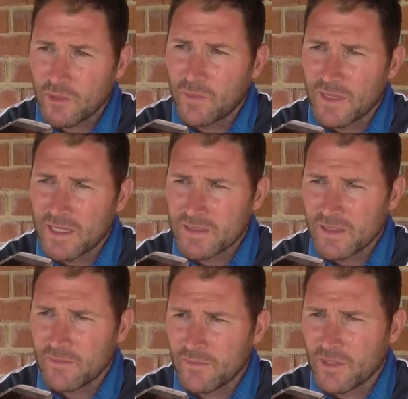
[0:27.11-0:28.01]
some good players
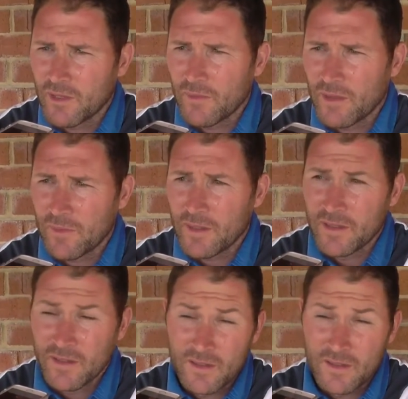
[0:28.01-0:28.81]
that I'm happy.